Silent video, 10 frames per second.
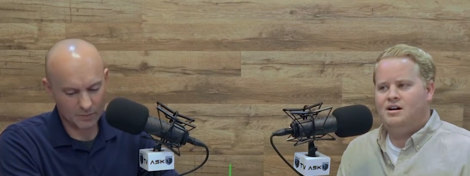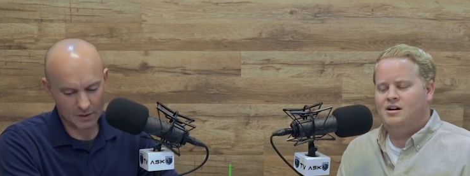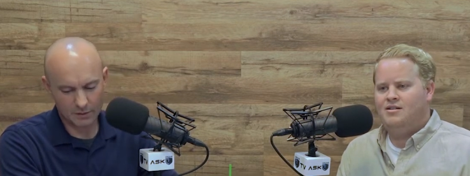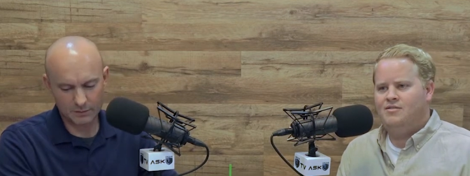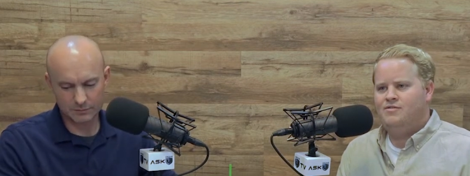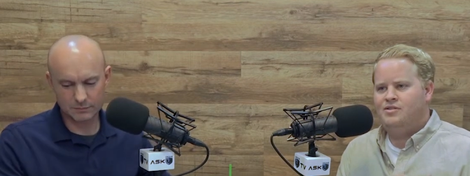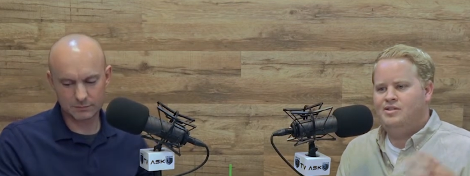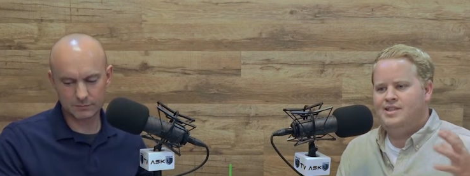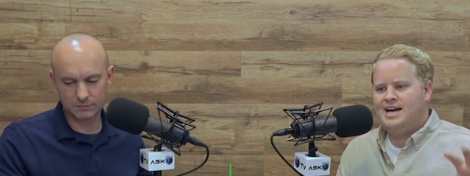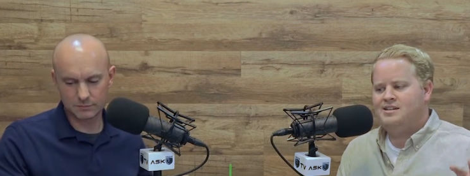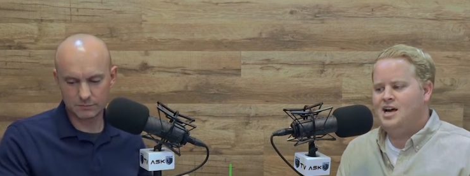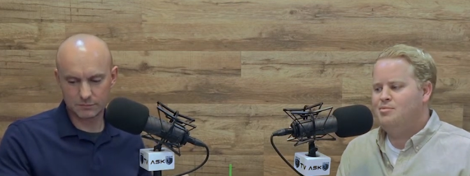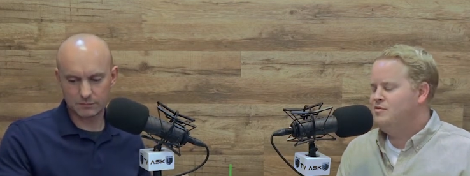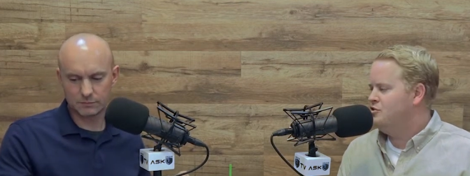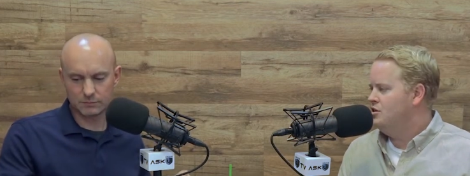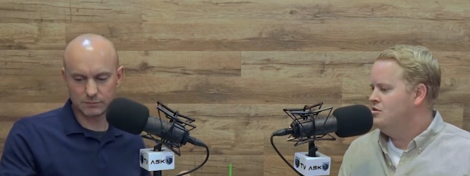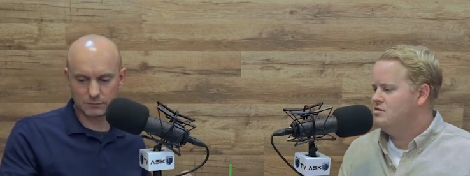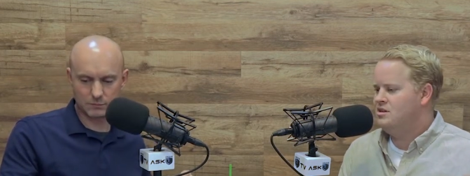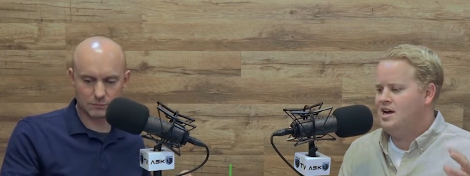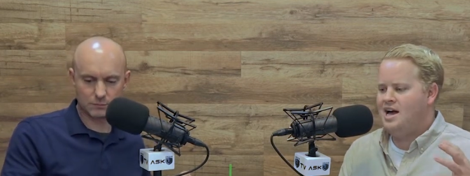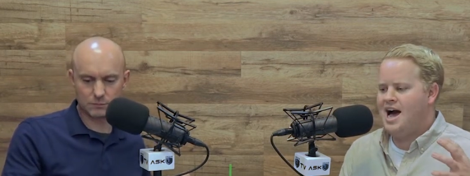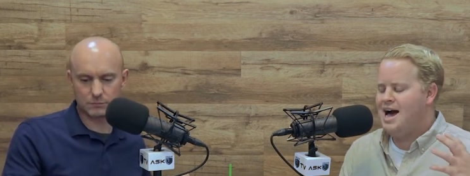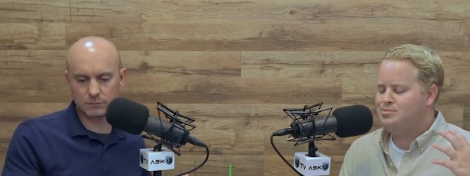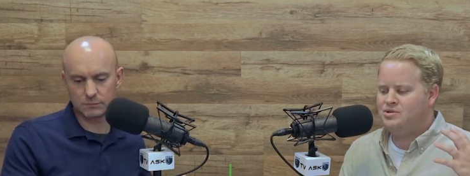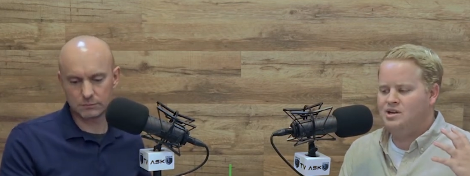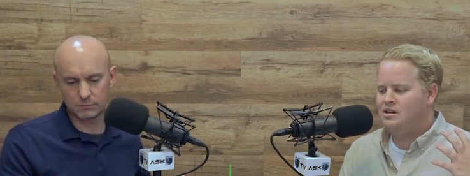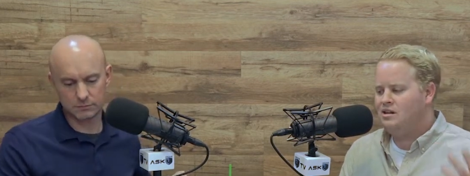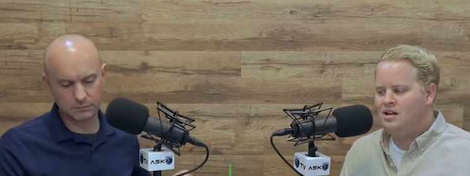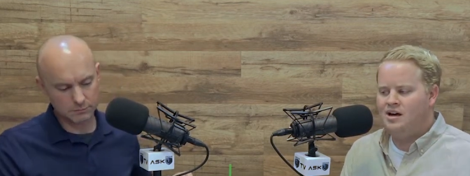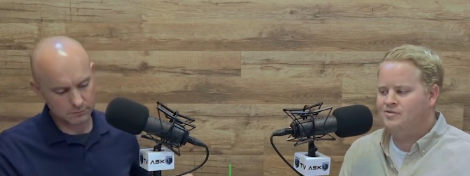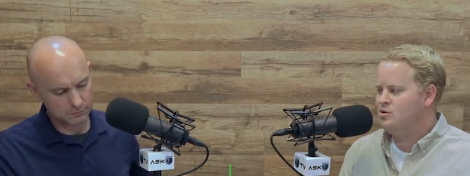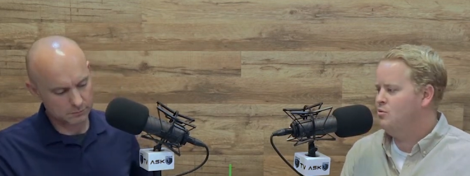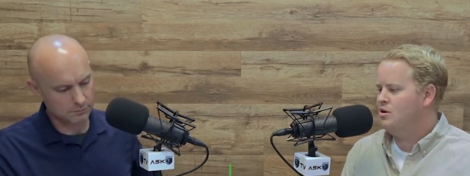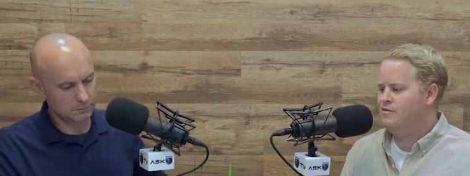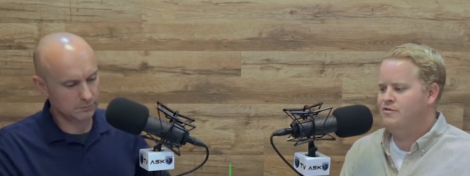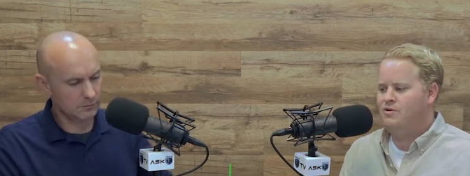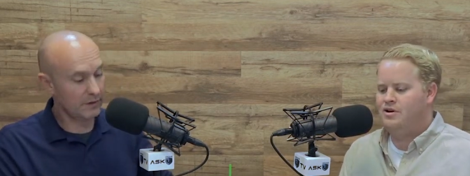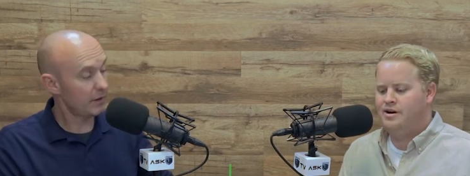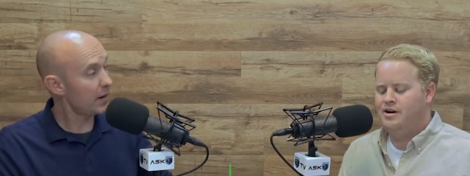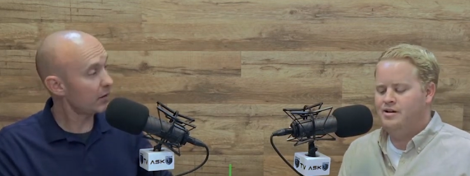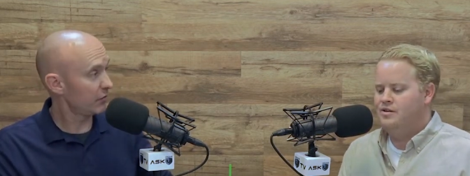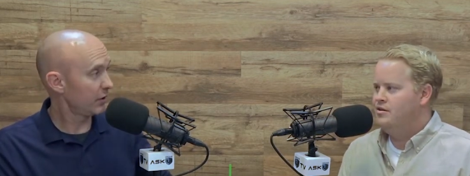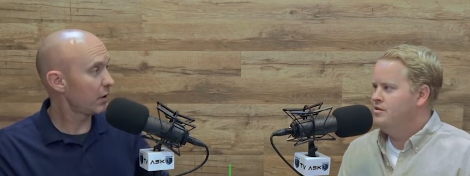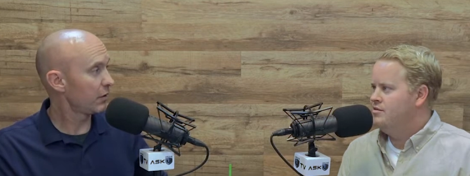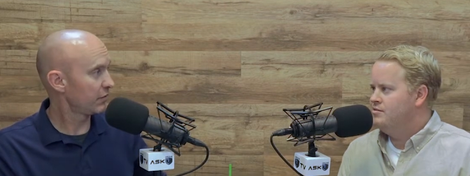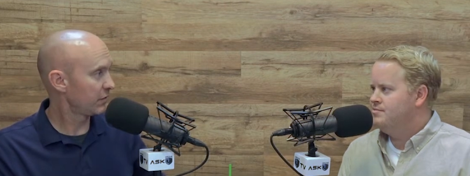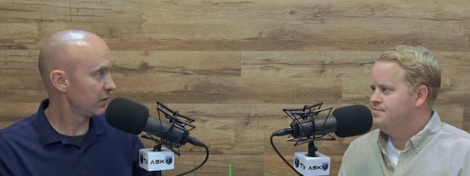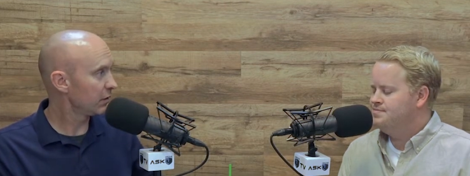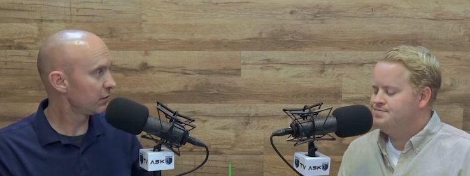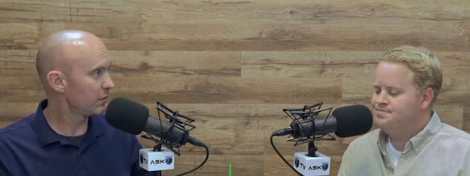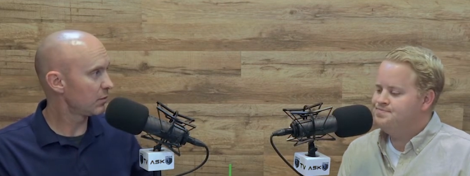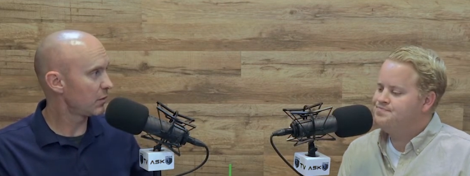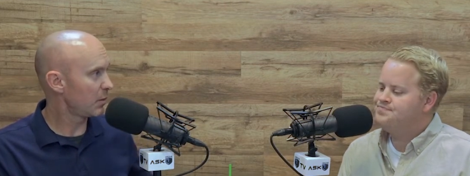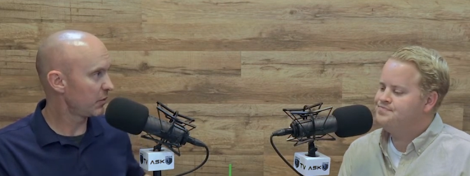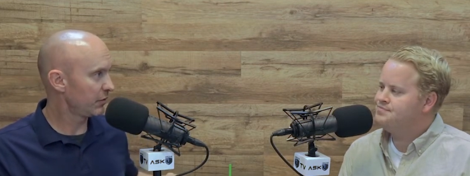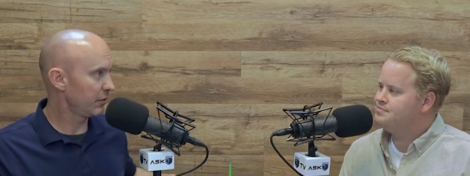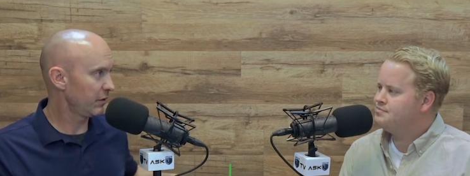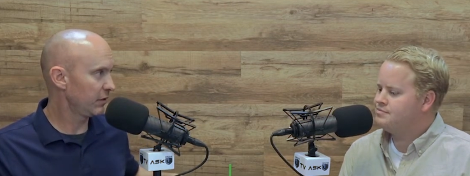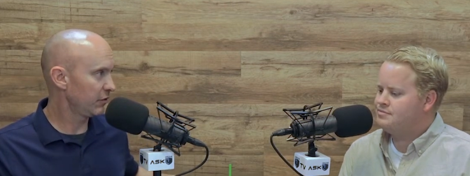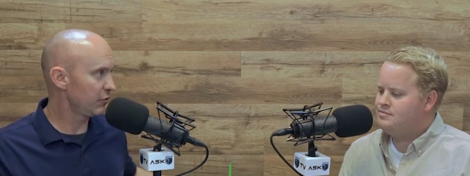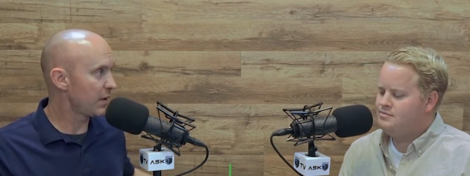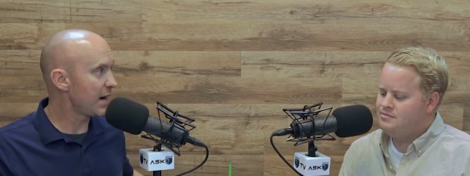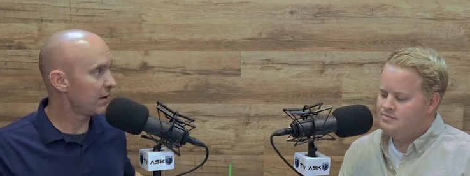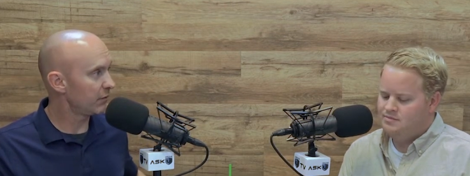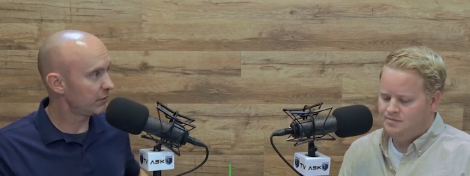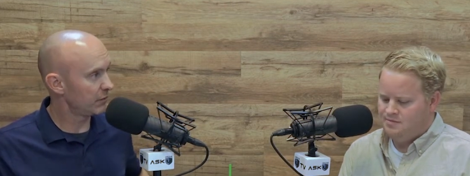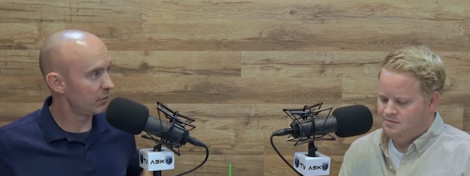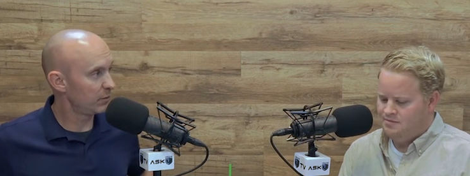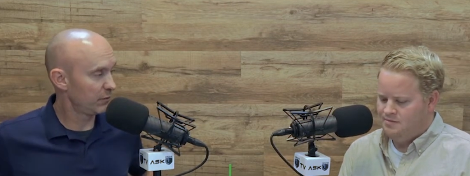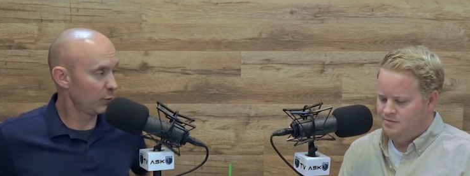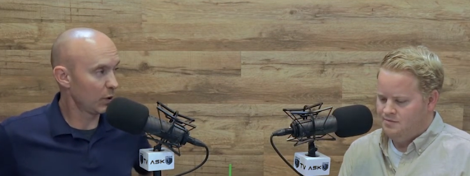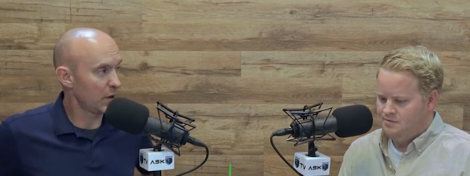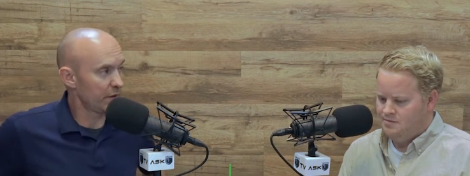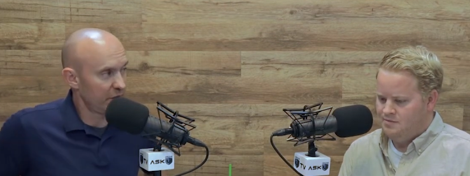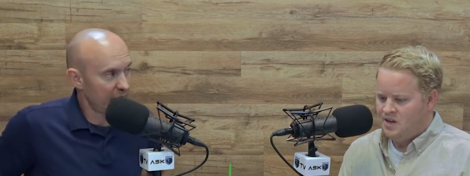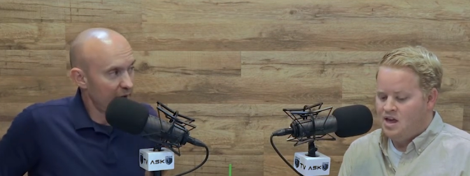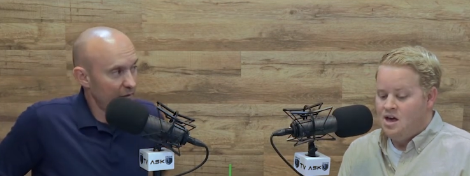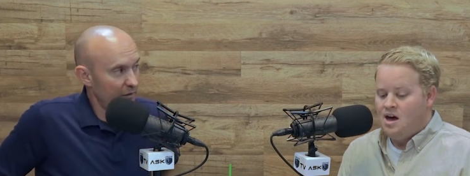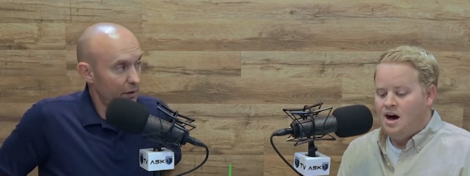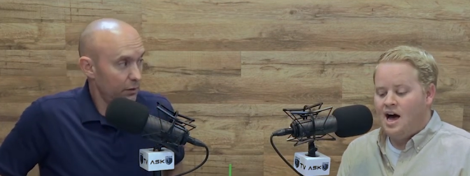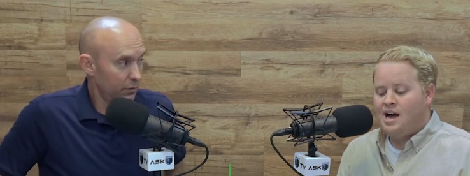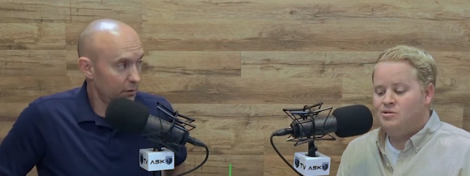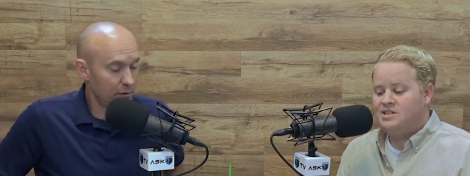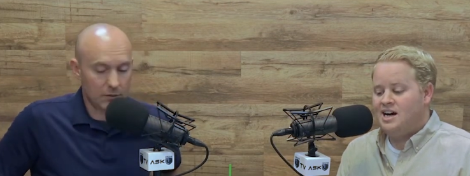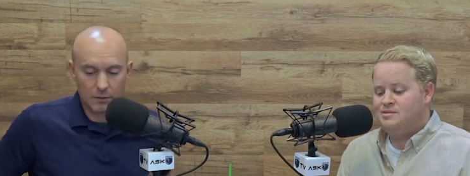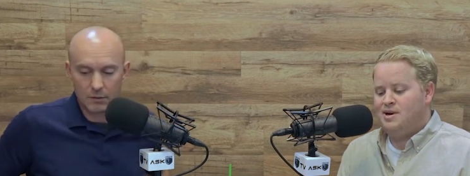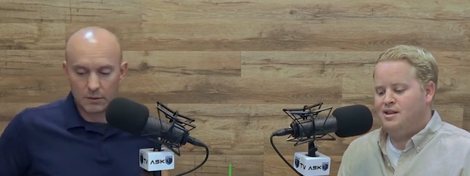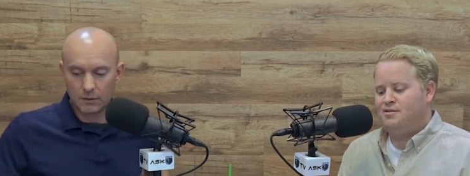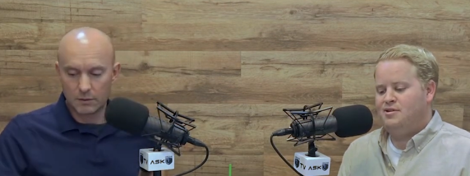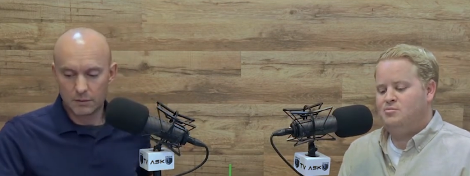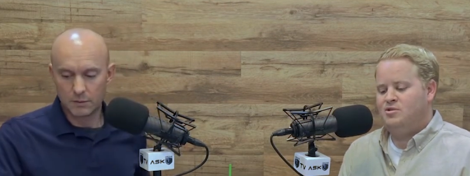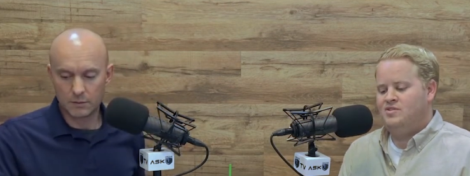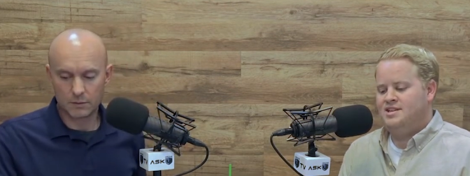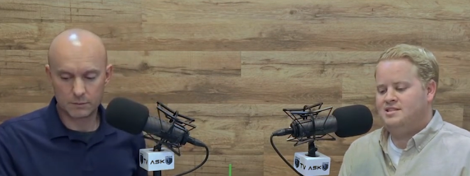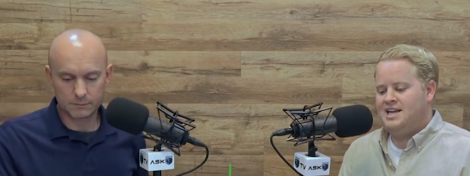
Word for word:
Speaker 1: of the, that type of shows that I absolutely love to work for. And there actually are
Speaker 2: still some opportunities that you have to work on sets.
Speaker 1: I was asked by three movies